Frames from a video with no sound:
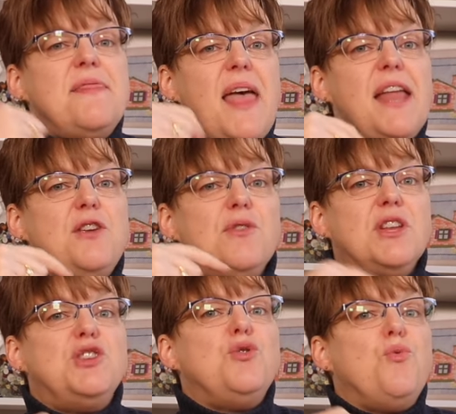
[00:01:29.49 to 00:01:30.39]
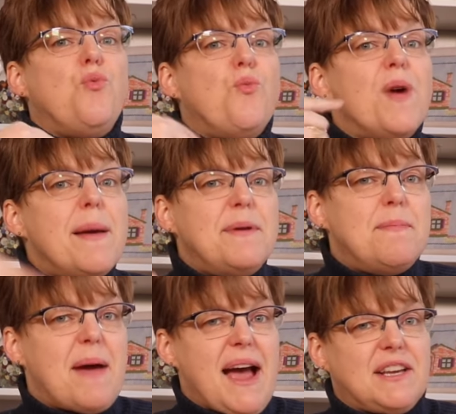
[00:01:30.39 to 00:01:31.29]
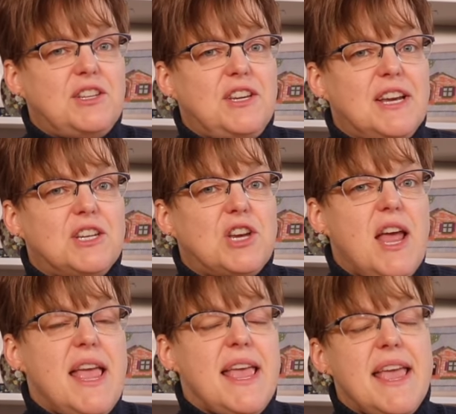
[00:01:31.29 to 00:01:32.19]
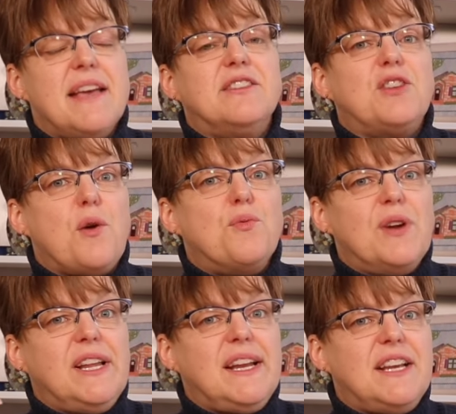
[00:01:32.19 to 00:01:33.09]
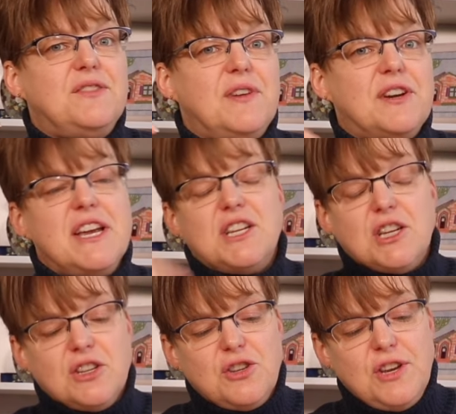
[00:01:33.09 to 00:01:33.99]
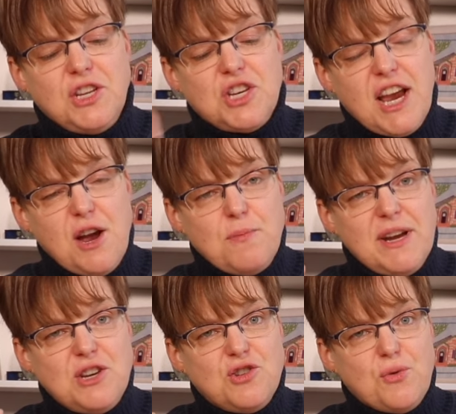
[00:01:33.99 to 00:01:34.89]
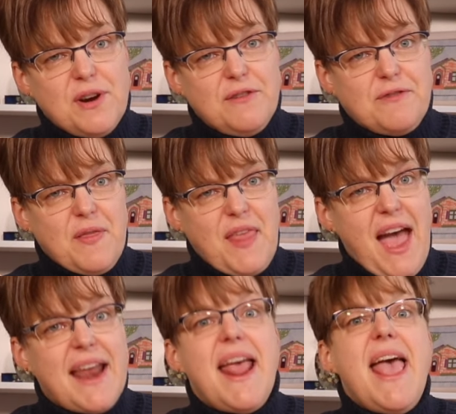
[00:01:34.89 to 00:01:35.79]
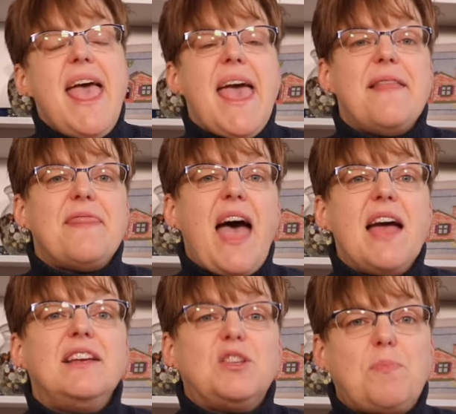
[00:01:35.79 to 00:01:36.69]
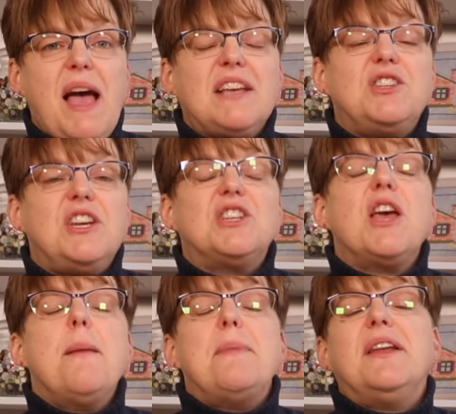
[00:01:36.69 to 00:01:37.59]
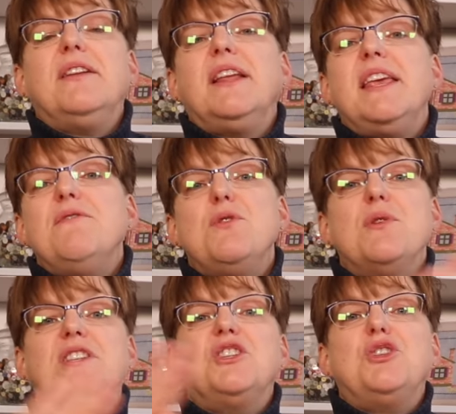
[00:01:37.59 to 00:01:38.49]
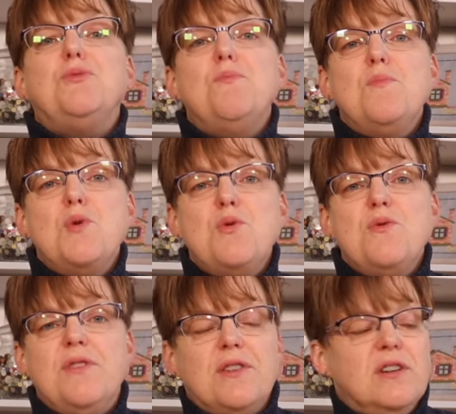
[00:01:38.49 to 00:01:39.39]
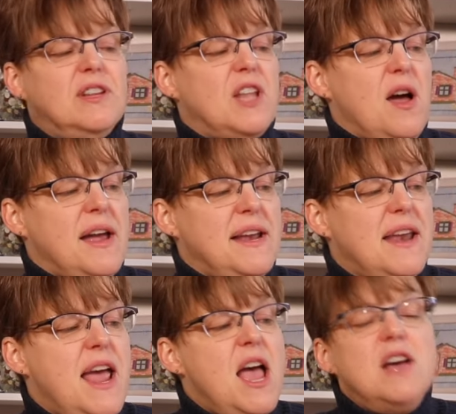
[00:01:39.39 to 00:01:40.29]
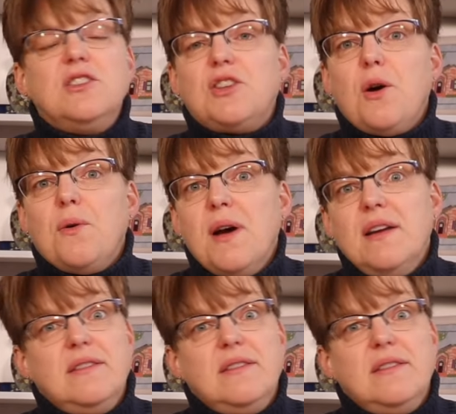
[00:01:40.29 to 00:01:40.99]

then you can do whipped backstitch as a really nice variation. So you can check out my tutorial for that. And that is backstitch, but it'll give you a smoother line. So